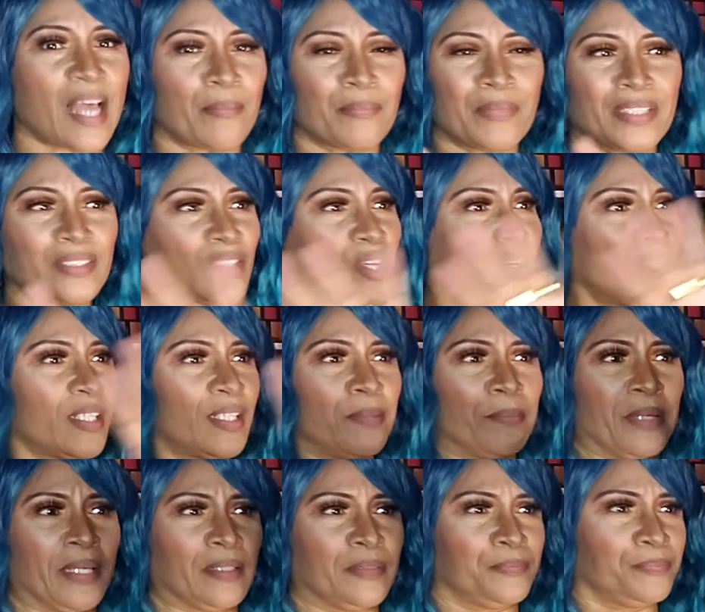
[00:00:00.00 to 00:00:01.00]
I'm not talking
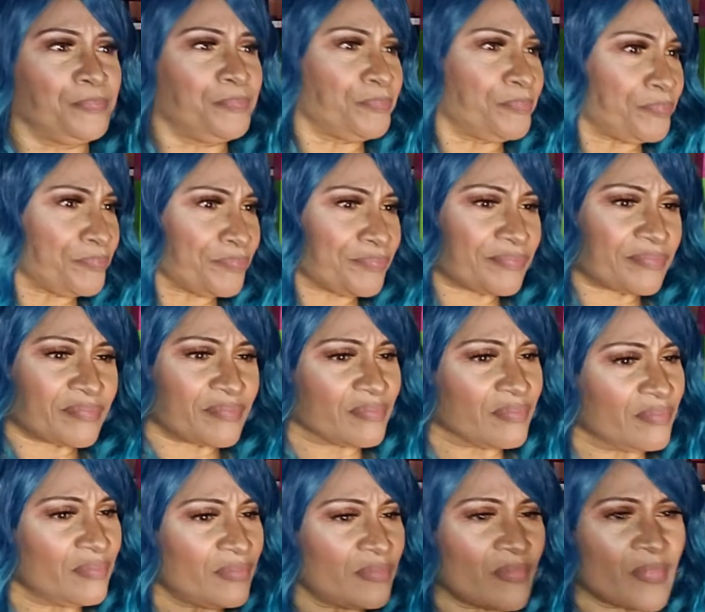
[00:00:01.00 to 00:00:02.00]
about
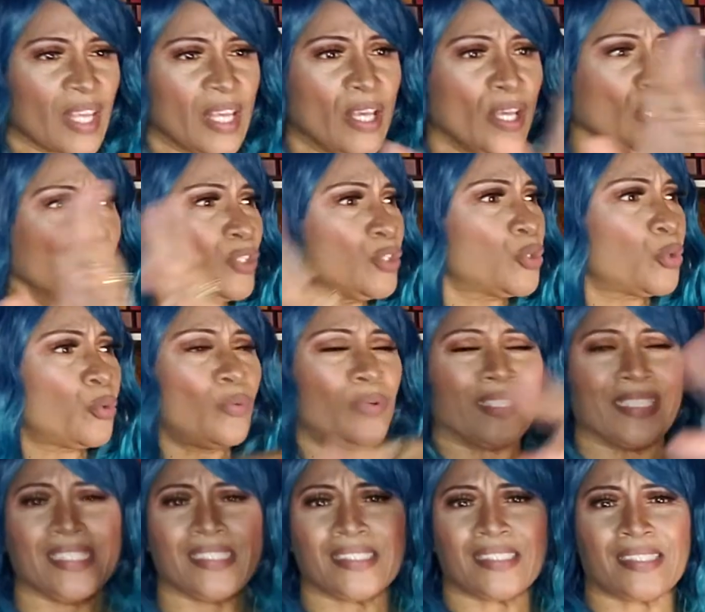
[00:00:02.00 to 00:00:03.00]

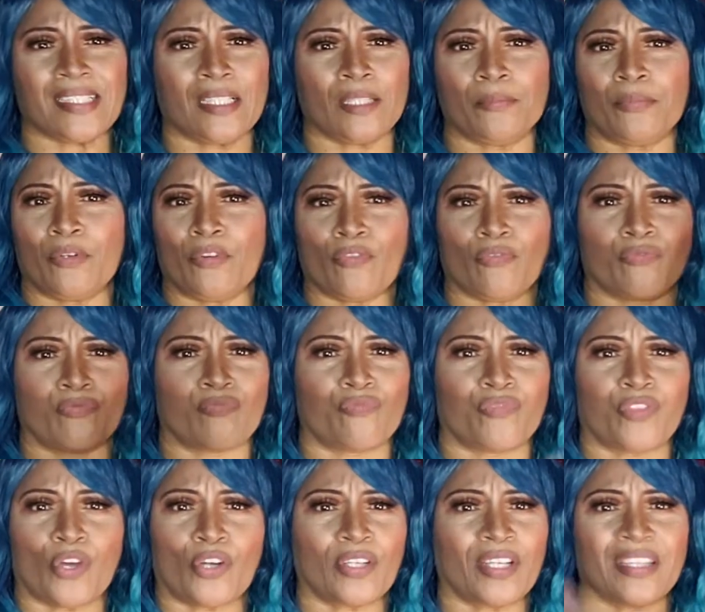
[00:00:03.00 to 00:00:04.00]
20 syllables,
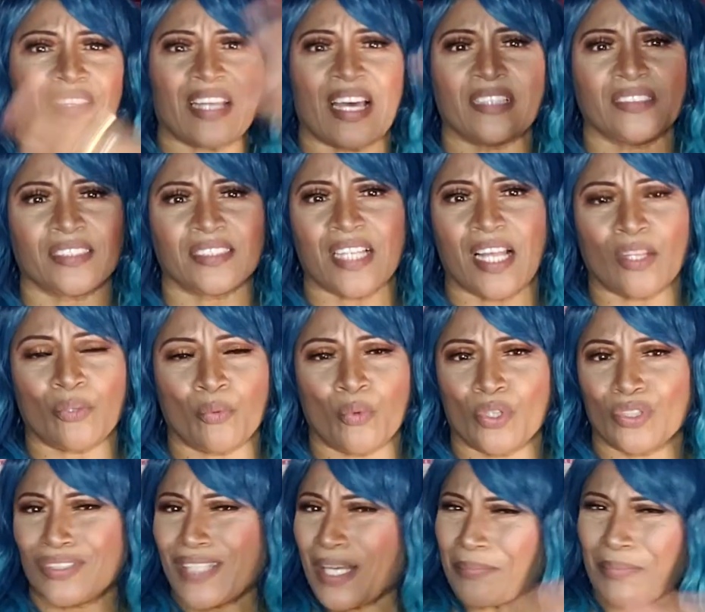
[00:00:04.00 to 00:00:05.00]
$30,000
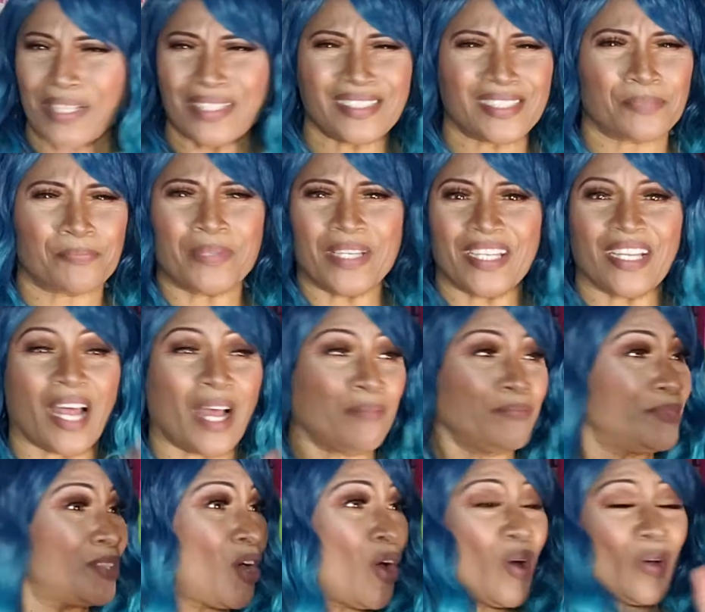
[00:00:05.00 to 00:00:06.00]
words. I'm not speaking.
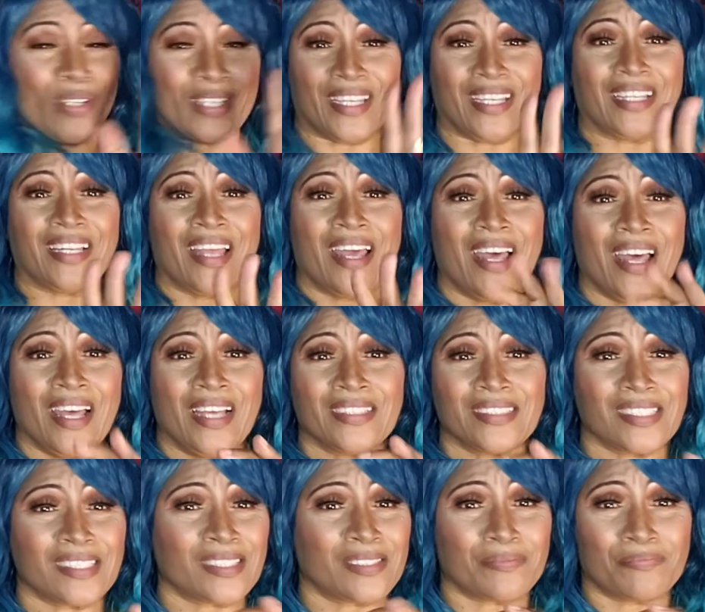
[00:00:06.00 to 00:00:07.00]
I'm talking
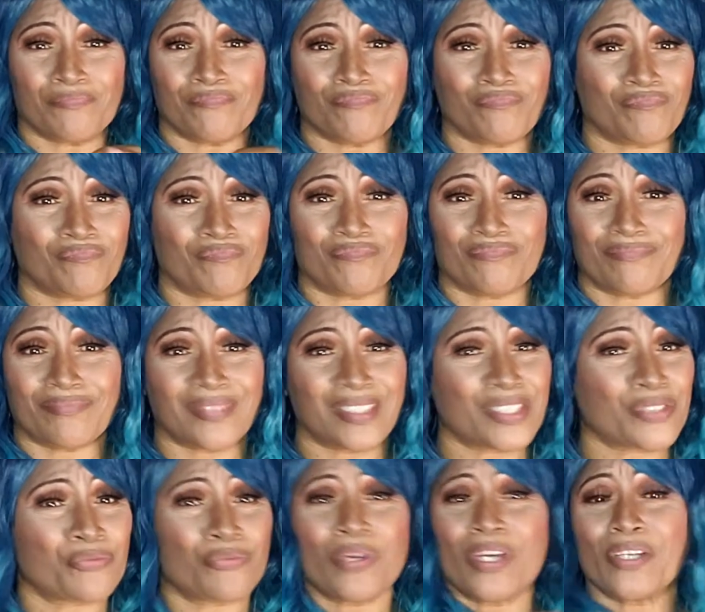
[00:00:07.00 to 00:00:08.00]
just
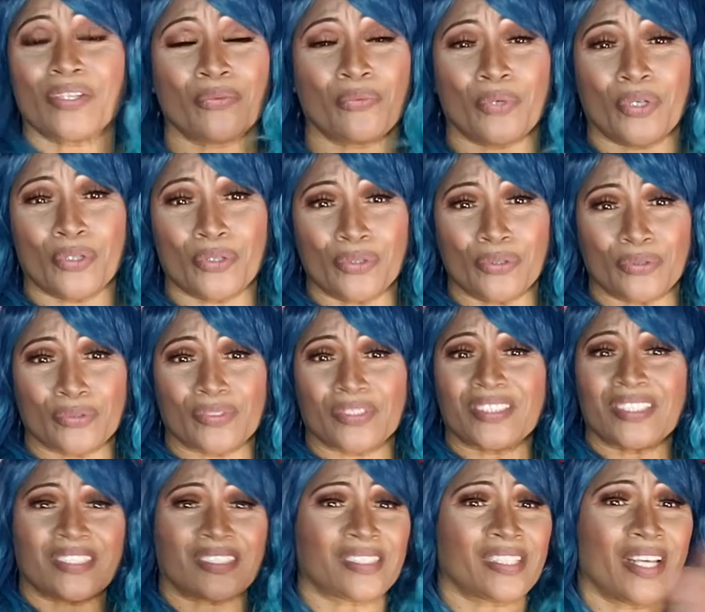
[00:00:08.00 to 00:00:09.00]
regular words.
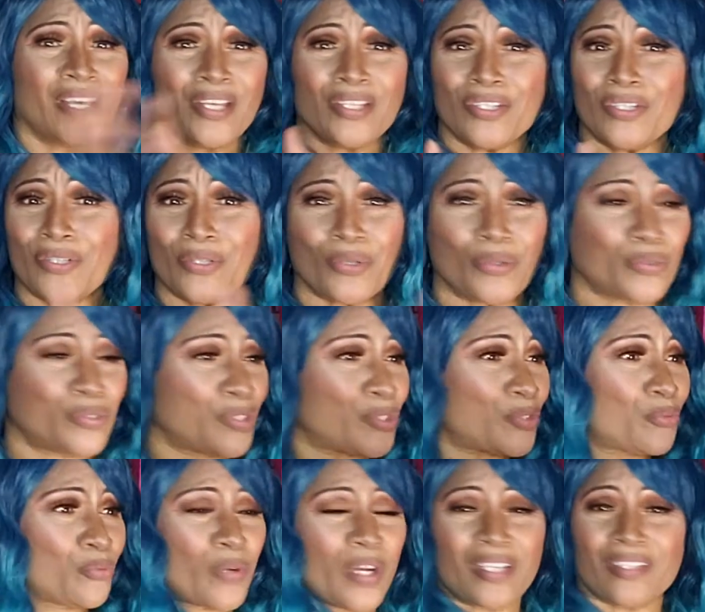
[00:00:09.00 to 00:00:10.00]
Just, you know,
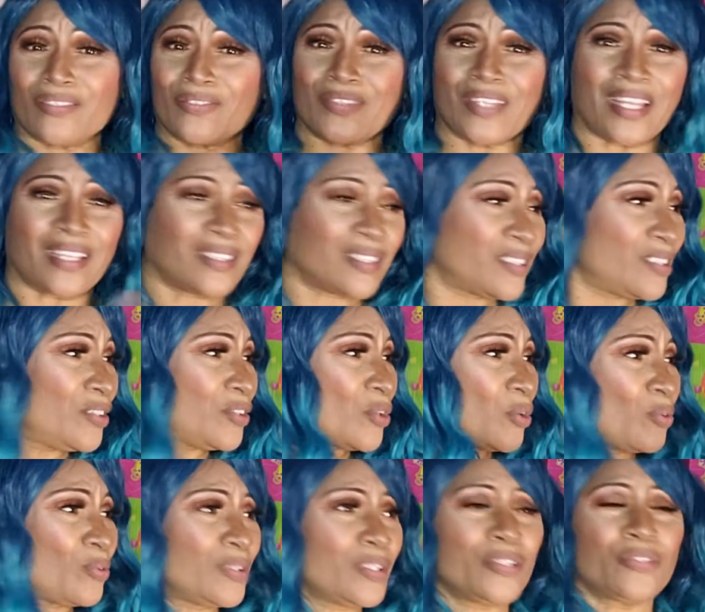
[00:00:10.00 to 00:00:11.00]
just regular that, you
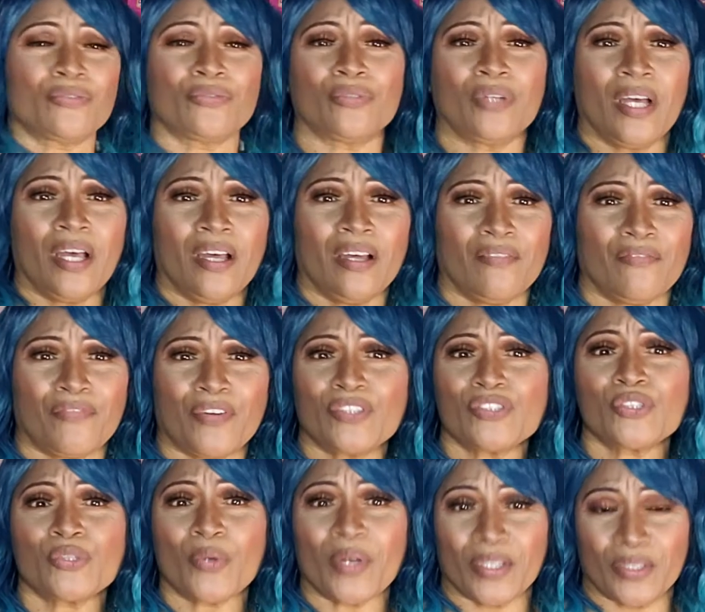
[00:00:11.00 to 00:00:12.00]
know, little
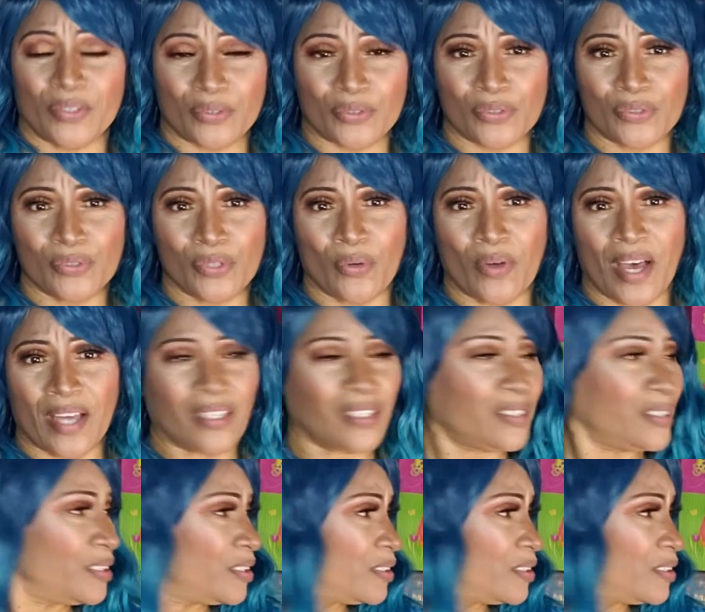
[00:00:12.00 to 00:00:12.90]
first graders know how to,